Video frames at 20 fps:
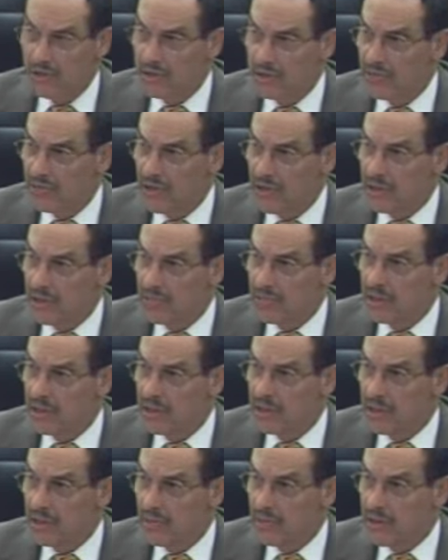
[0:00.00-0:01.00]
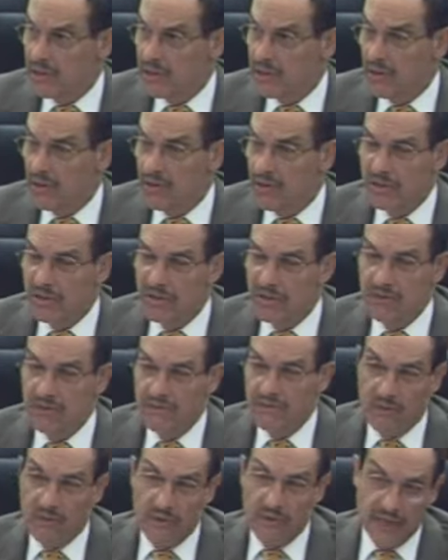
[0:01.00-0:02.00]
Connell, you recommended that we lower
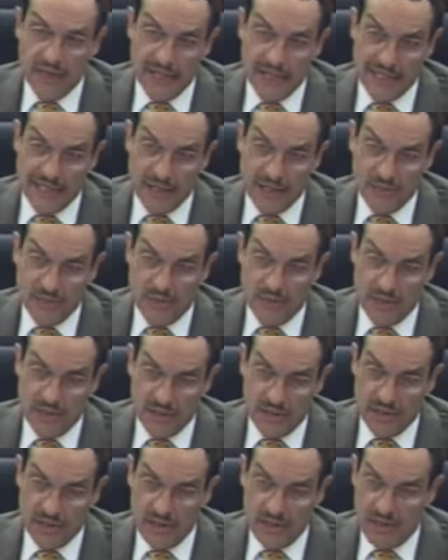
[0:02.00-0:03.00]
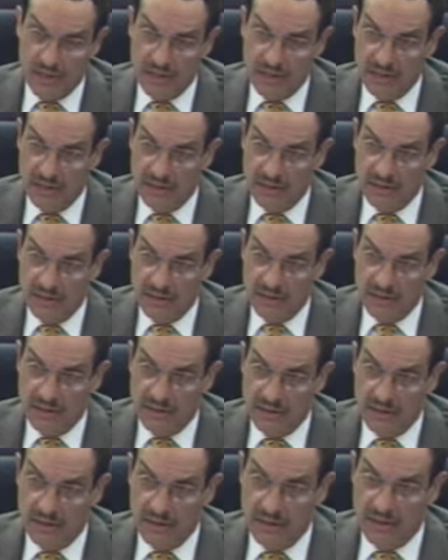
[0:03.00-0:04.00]
the voting age to what, 16?
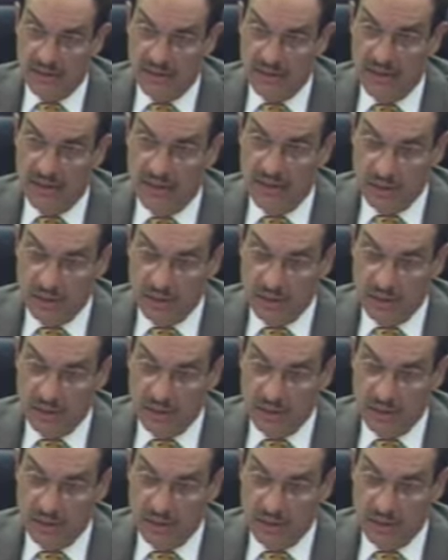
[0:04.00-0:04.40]
Yes.